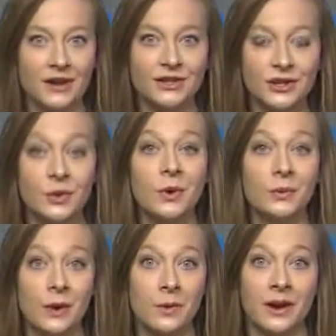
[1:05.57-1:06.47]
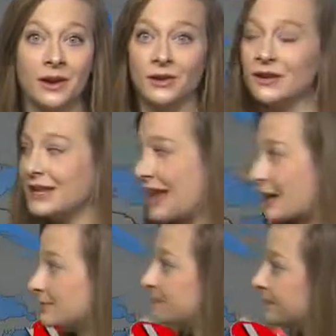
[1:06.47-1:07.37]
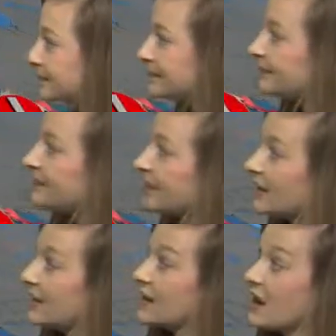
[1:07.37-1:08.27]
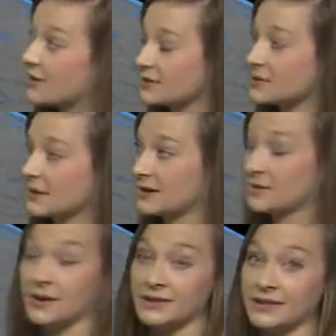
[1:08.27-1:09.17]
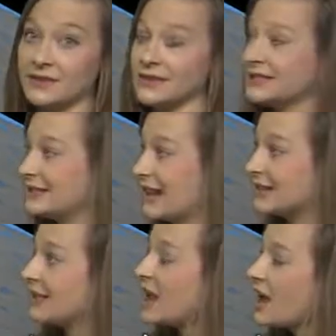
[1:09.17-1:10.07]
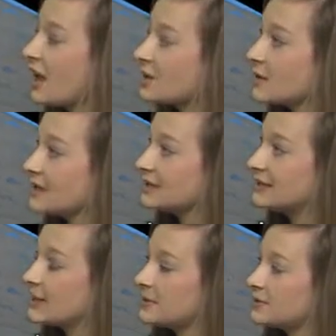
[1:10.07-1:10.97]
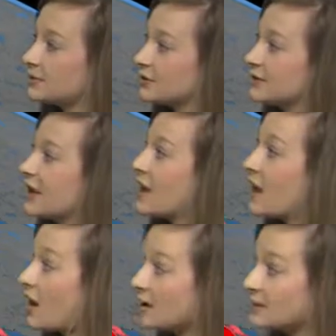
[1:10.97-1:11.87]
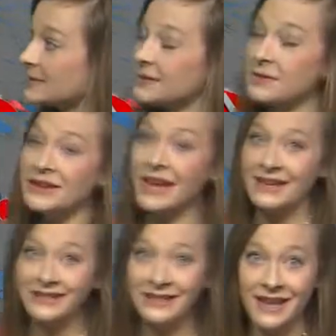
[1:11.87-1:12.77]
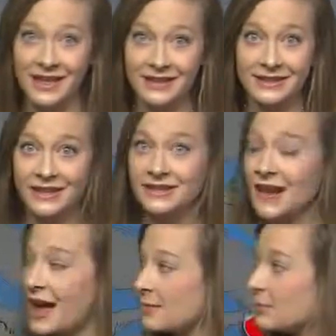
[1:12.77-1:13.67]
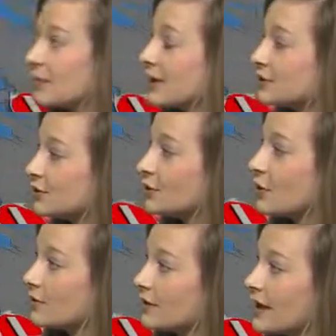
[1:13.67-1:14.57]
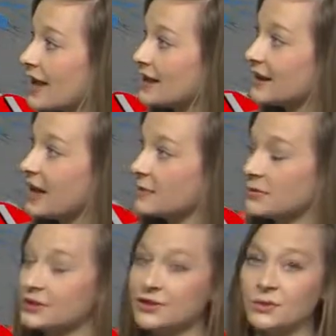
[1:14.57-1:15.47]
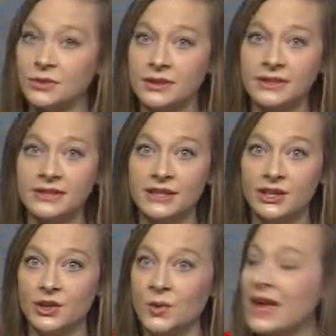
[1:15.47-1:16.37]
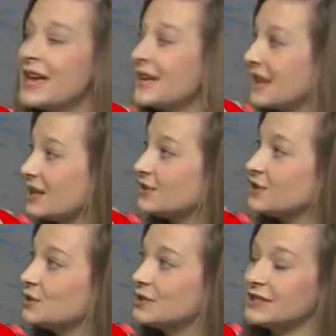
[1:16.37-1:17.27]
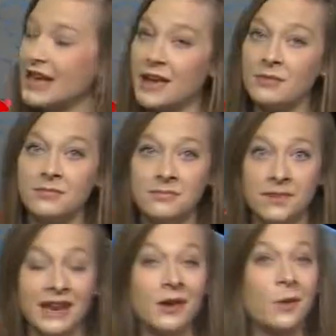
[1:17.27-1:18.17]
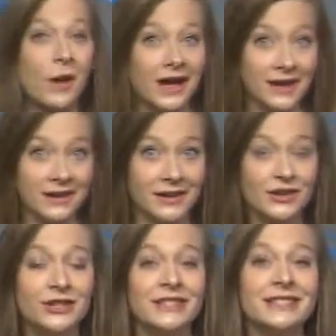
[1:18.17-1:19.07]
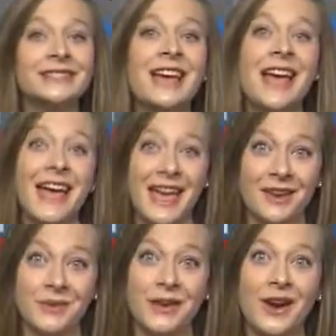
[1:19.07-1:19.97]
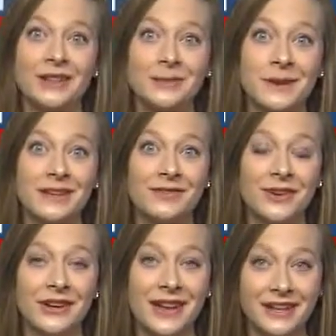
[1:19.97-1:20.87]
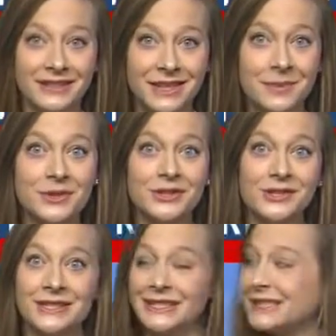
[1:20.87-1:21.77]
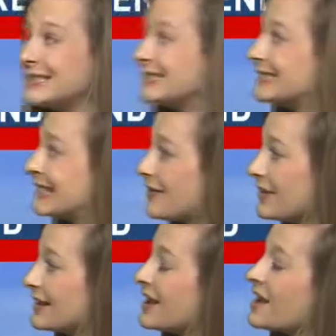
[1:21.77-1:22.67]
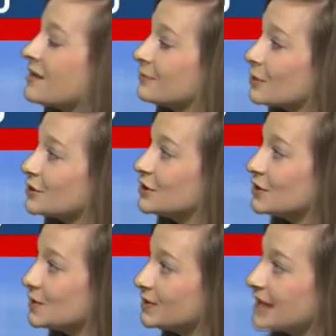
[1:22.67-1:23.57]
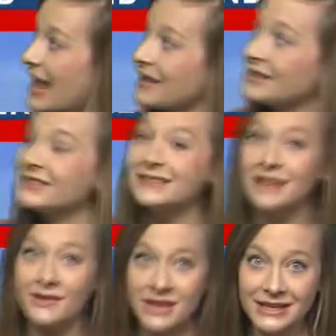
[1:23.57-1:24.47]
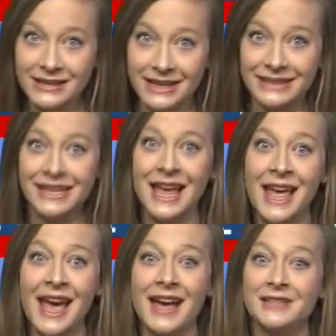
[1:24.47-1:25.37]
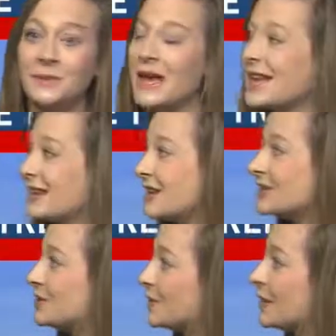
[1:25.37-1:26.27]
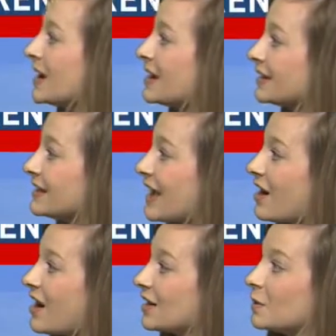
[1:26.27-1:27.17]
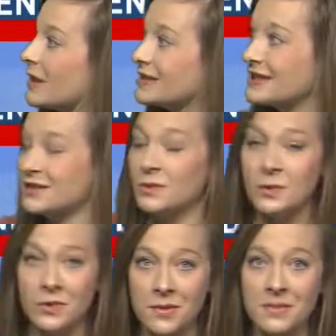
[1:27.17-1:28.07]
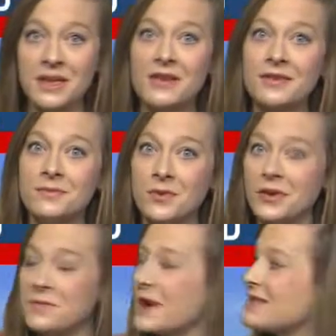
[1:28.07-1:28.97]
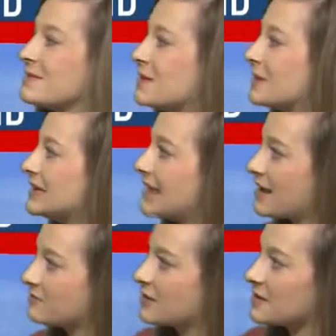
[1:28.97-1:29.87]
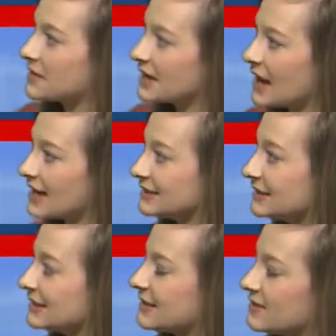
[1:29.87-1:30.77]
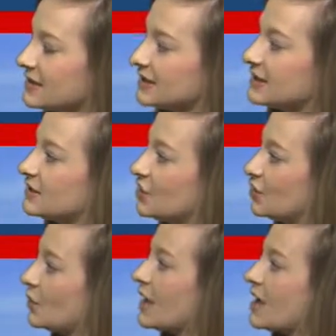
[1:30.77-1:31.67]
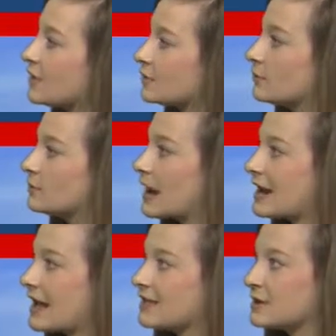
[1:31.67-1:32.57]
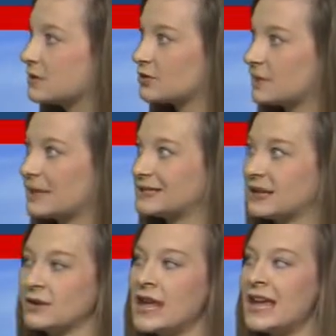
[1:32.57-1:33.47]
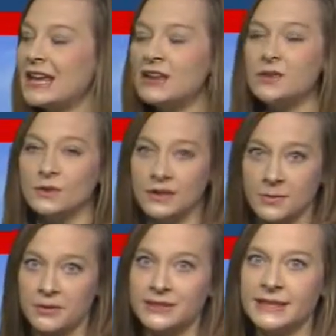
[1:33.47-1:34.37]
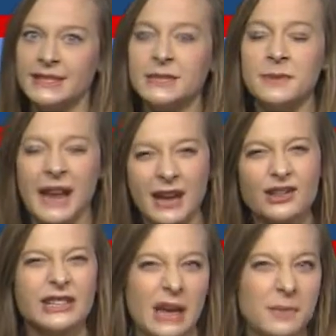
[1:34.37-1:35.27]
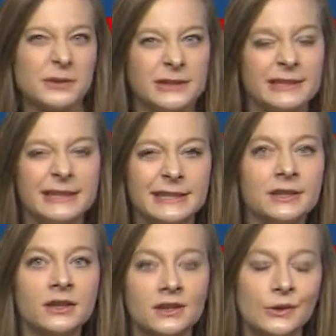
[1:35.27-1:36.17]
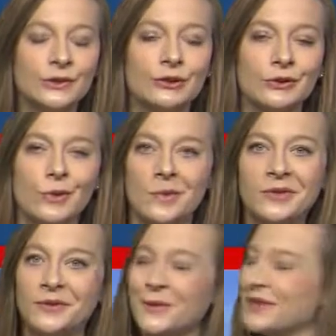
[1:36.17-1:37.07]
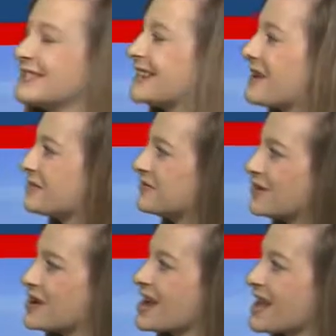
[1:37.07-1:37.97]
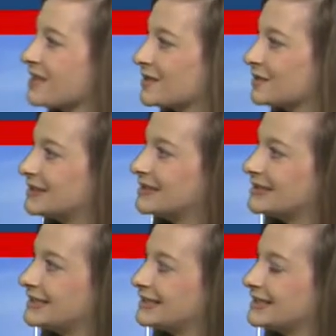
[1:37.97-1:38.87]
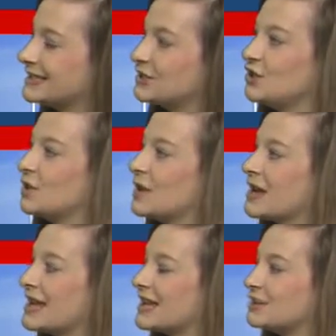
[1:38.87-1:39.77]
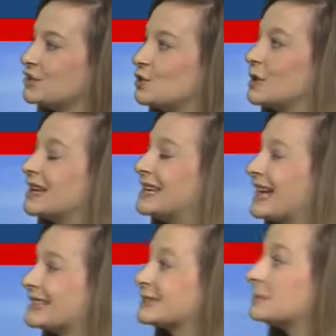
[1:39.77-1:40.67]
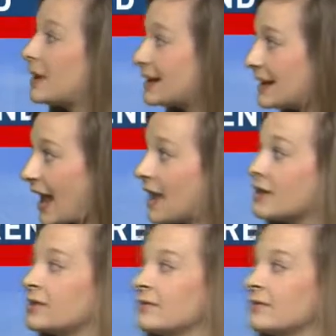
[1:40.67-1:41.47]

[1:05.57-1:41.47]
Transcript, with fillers: to what we are looking at in other spot parts of the state. Otherwise, temperatures are expected to be nice today. That's thanks to high pressure overhead, and high pressure will continue into today, meaning quiet conditions, and we are expecting very nice temperatures. sixty-seven for Tuesday, seventy-six as we head into the day on Wednesday. So we warm up even more by the midweek time frame, then highs in the seventies continue through Friday, and then we drop back down into those upper sixties, but actually upper sixties closer to normal for this time of year. Those sixties continue into next Monday.